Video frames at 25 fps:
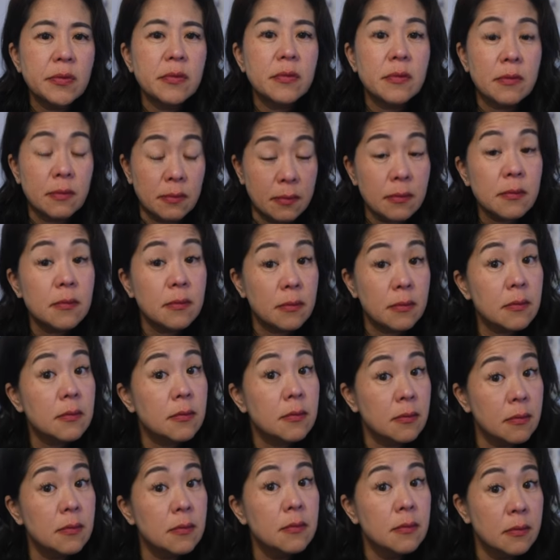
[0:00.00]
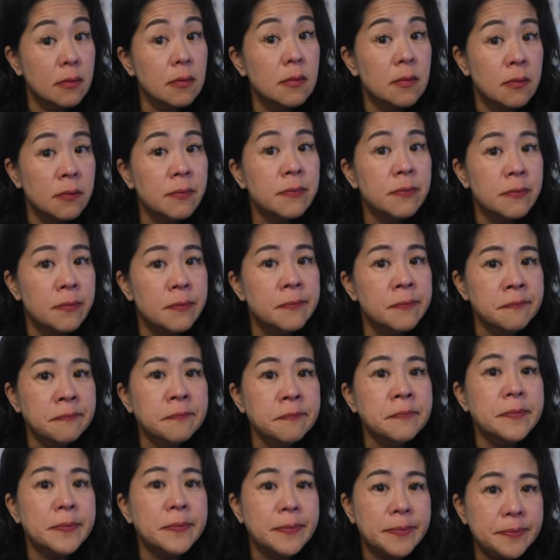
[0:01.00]

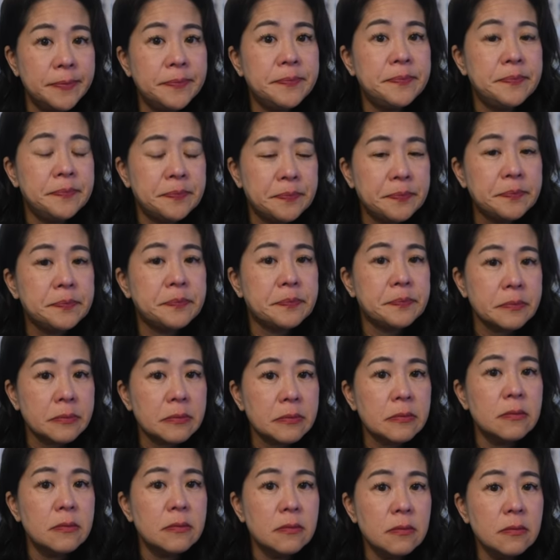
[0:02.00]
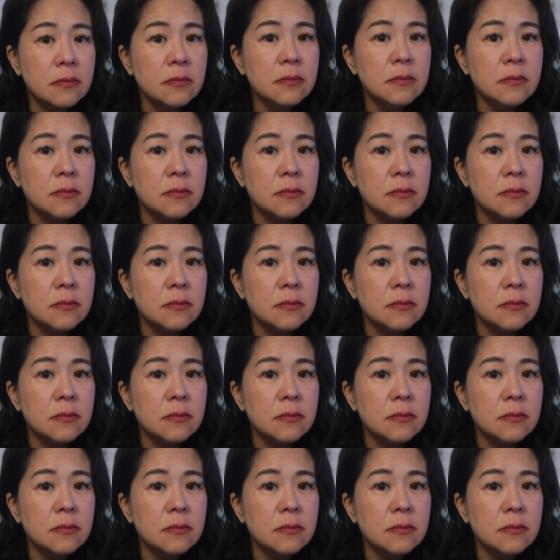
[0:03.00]
The person shown says nothing.